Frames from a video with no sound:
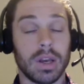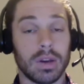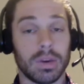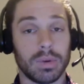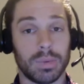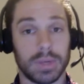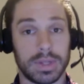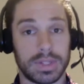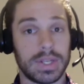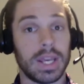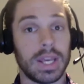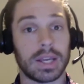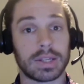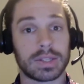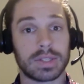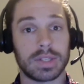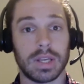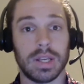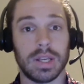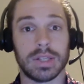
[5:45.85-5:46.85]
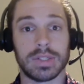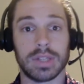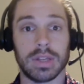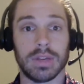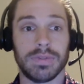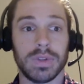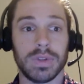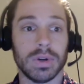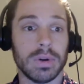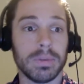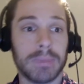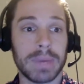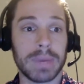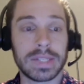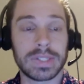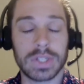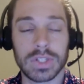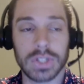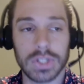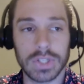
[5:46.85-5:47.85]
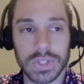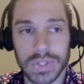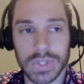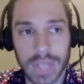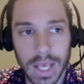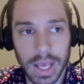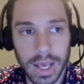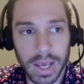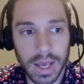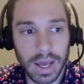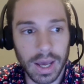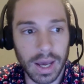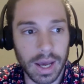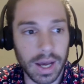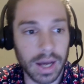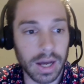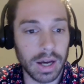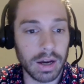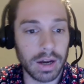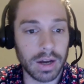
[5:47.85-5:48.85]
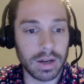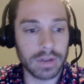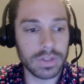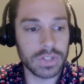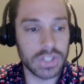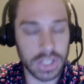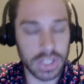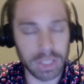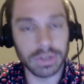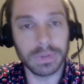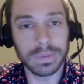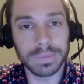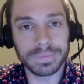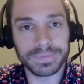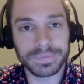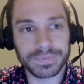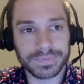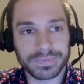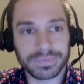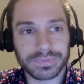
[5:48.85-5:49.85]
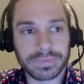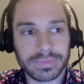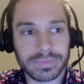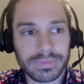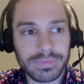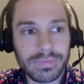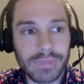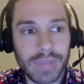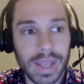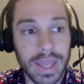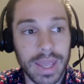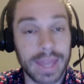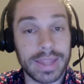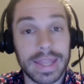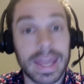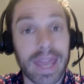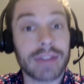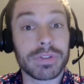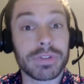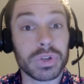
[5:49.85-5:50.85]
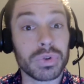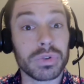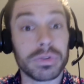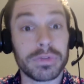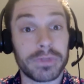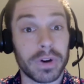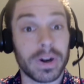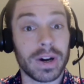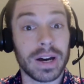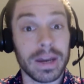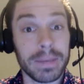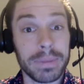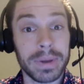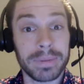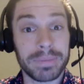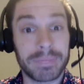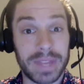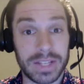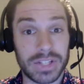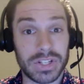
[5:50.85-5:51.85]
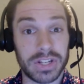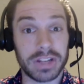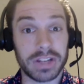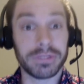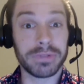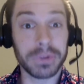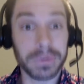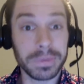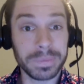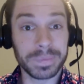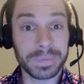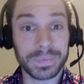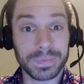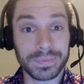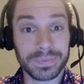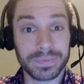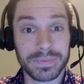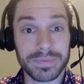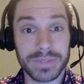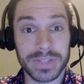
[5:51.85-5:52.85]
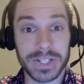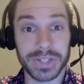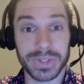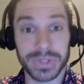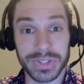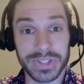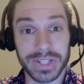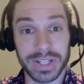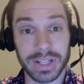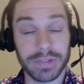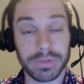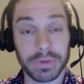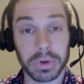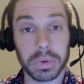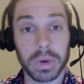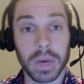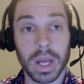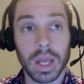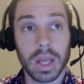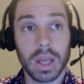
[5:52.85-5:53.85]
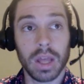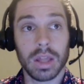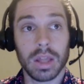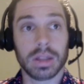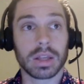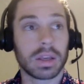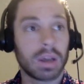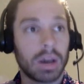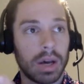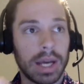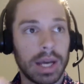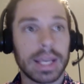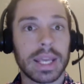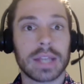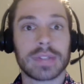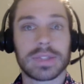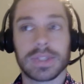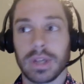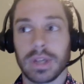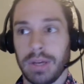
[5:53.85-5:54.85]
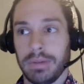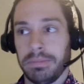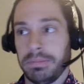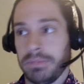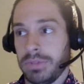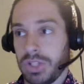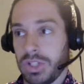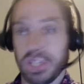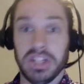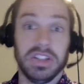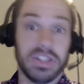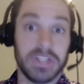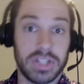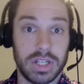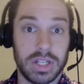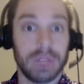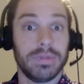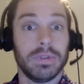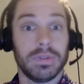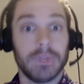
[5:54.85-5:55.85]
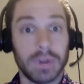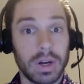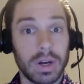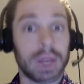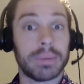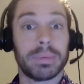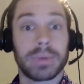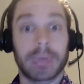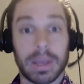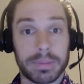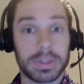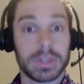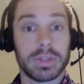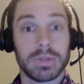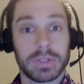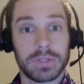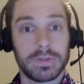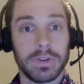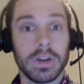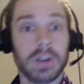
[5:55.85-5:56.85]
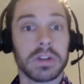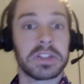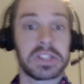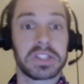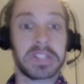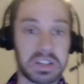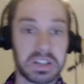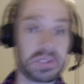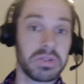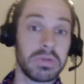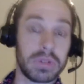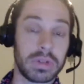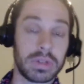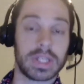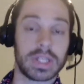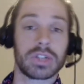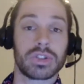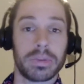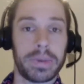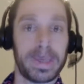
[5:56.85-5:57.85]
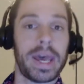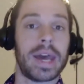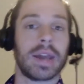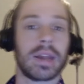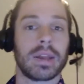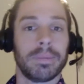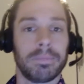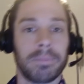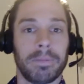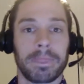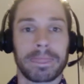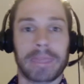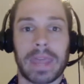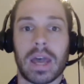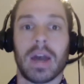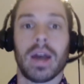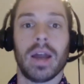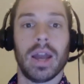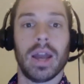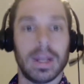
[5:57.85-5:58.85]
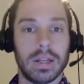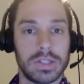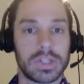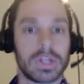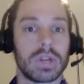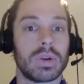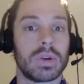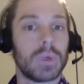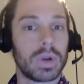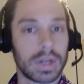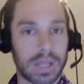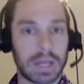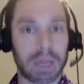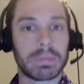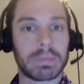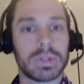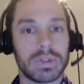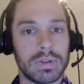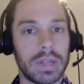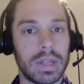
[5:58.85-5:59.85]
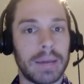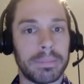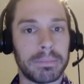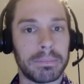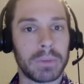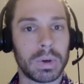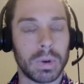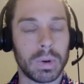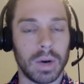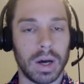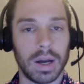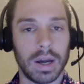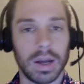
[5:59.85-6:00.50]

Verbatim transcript: with text, is if your messages are chill and they have a good vibe, they're cheerful, chill and cheerful. The guy gets a chill and cheerful vibe coming to his phone. He's like, cool, I'll text her back. And he's going to want to come and do that more.